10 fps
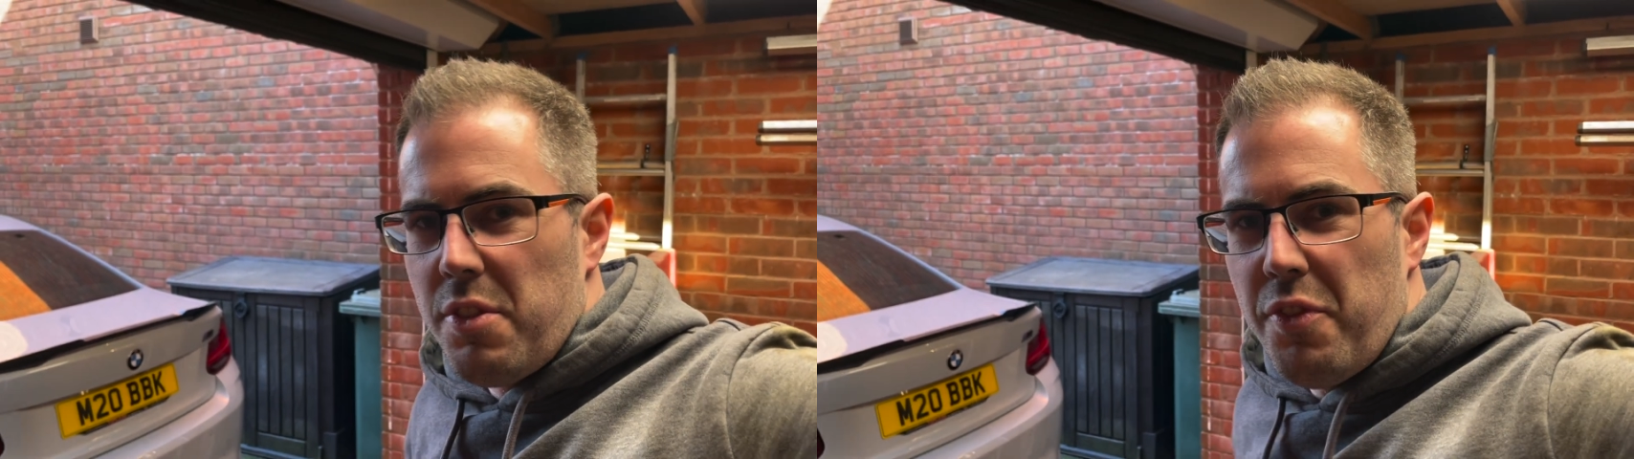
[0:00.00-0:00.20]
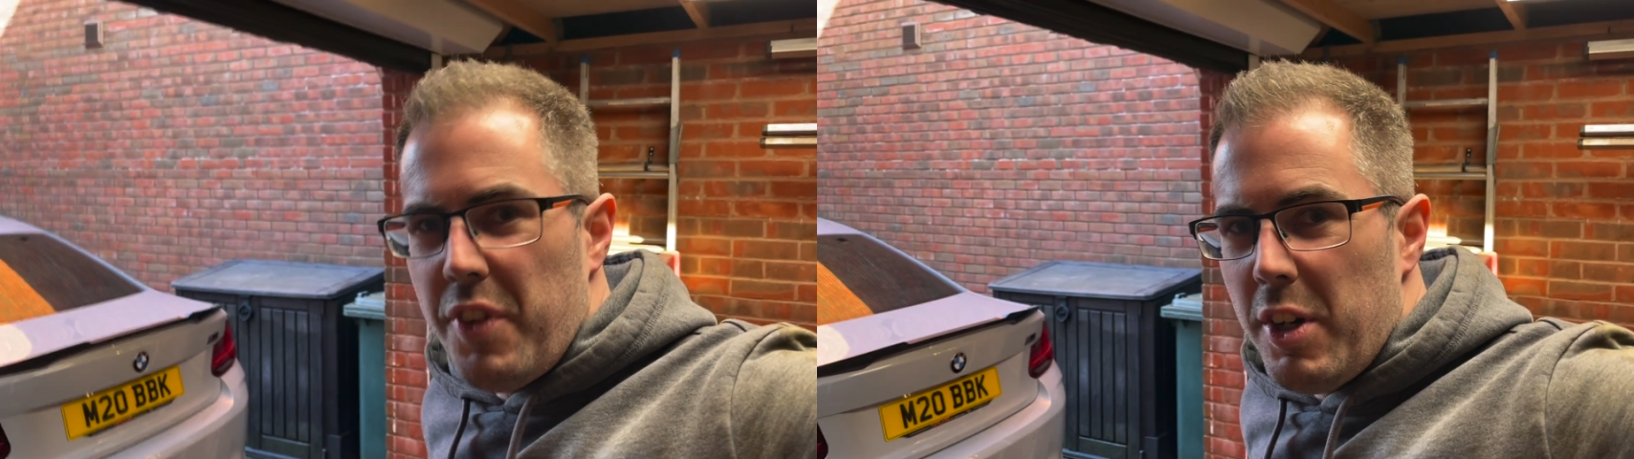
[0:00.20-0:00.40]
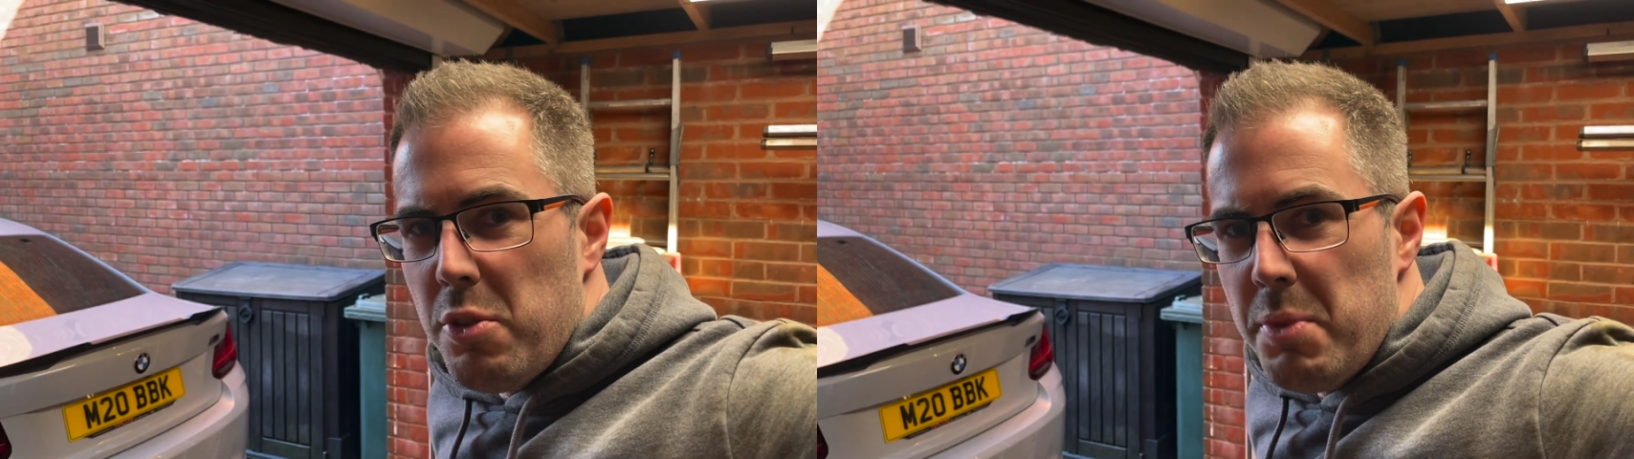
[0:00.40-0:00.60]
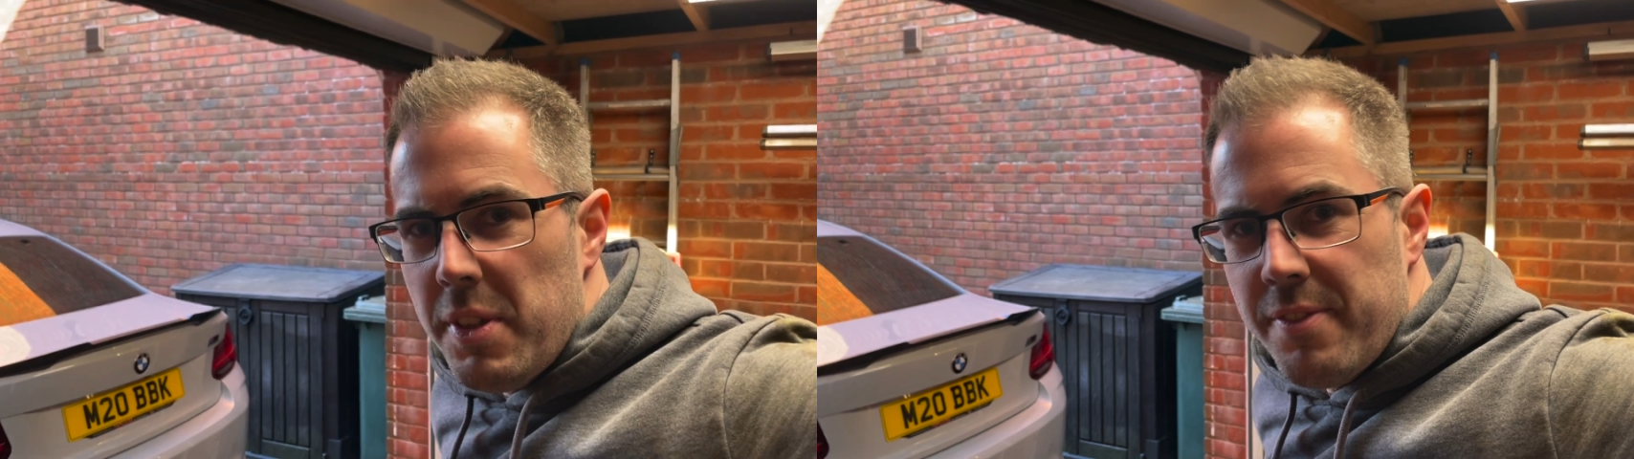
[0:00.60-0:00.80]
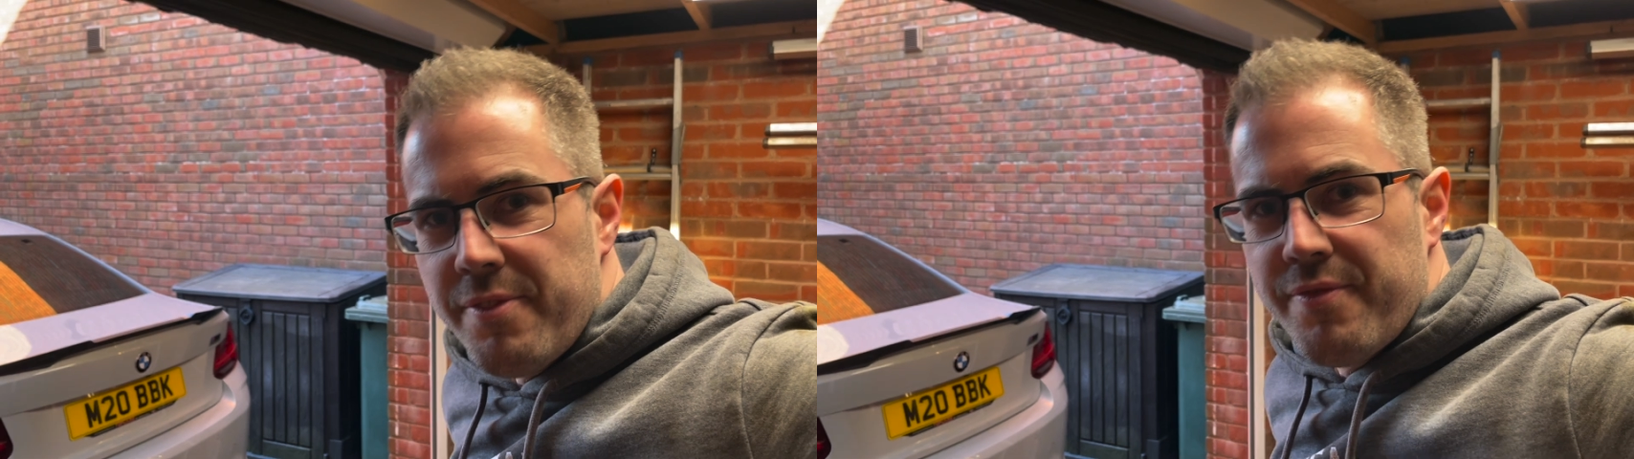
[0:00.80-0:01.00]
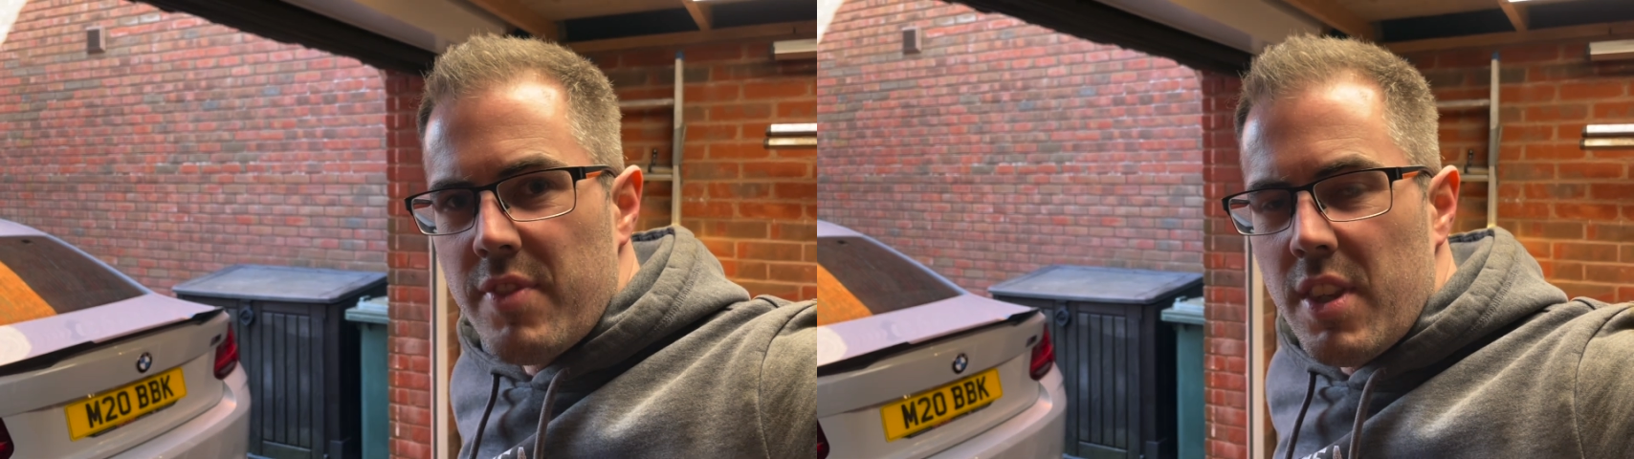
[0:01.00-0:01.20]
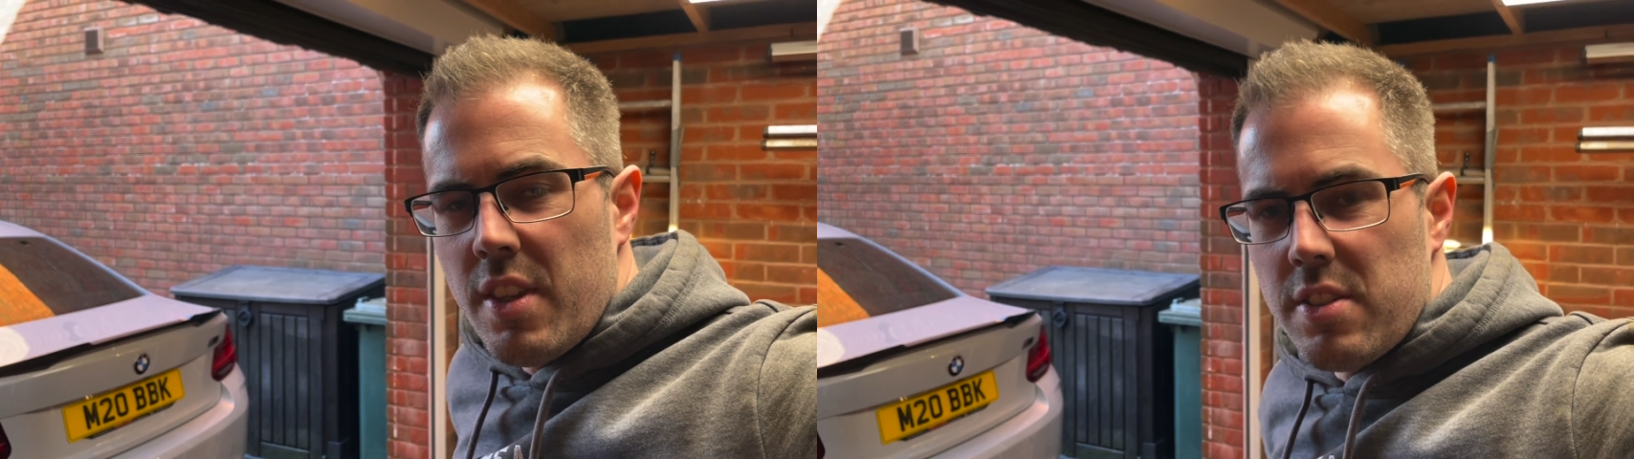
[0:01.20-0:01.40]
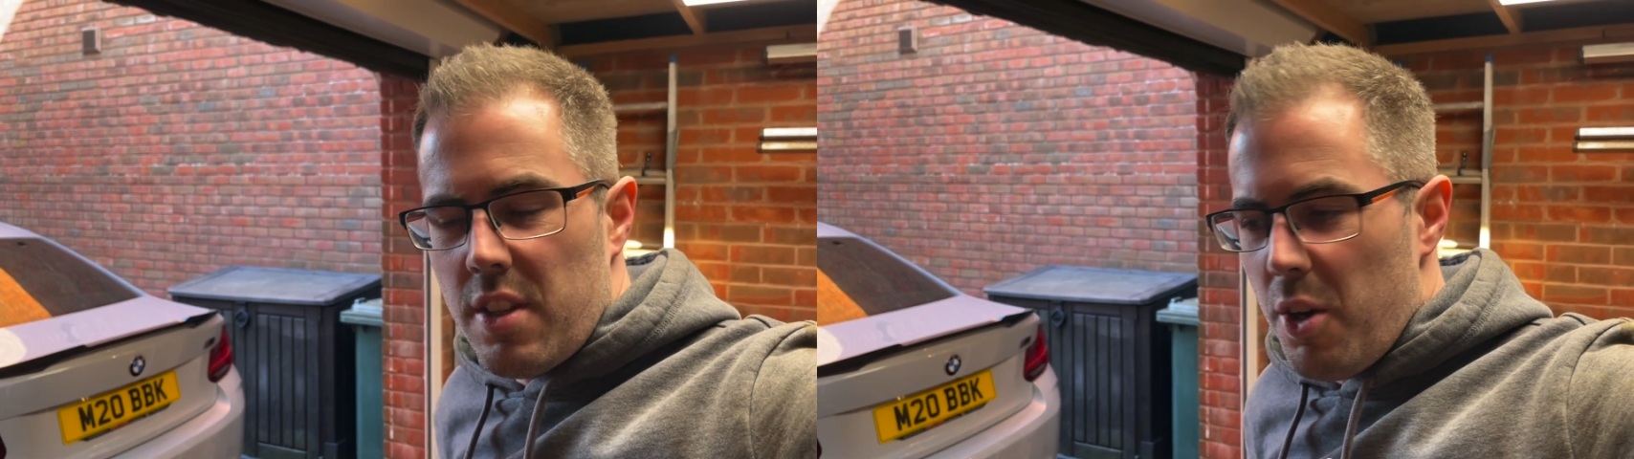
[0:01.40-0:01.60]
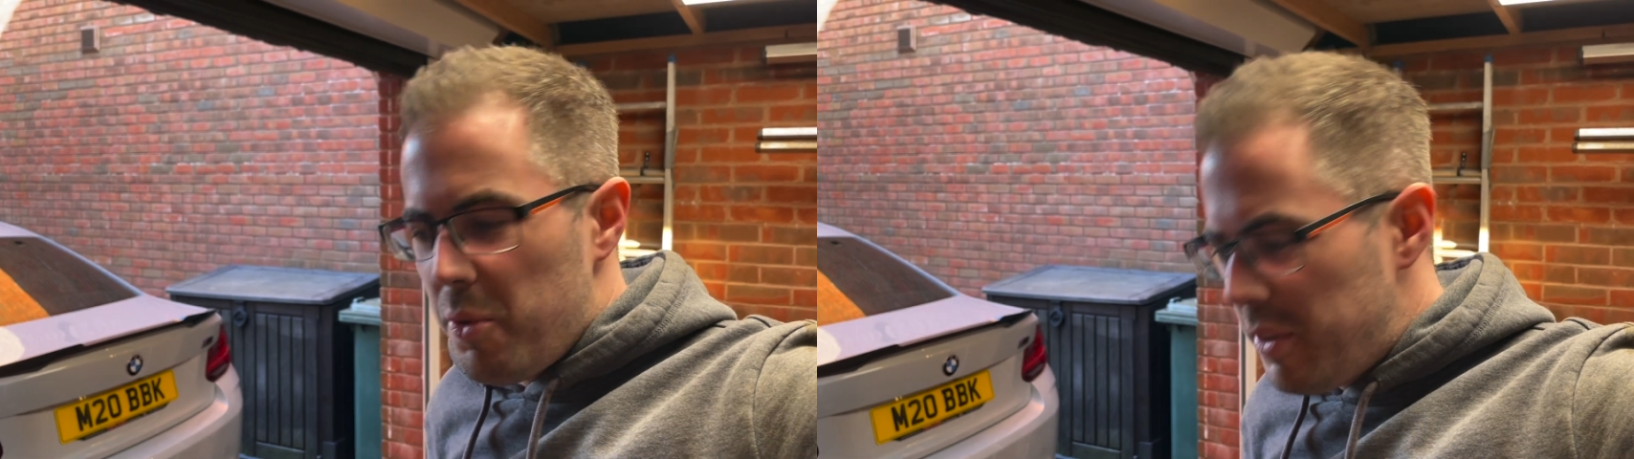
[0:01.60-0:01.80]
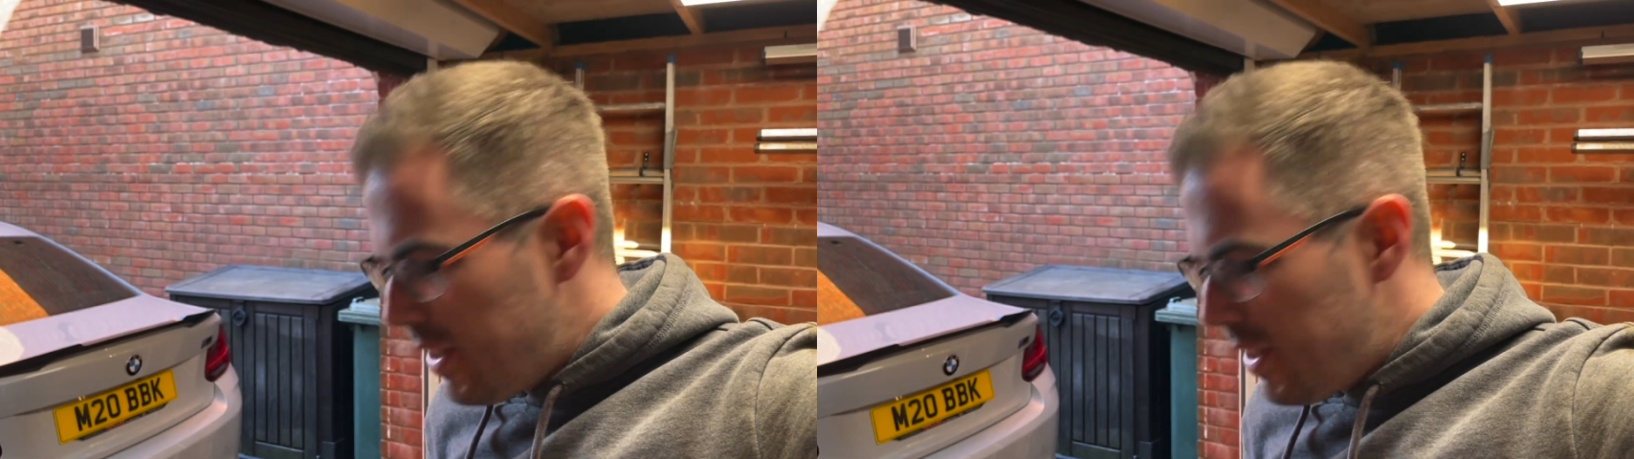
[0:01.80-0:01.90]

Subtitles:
film, so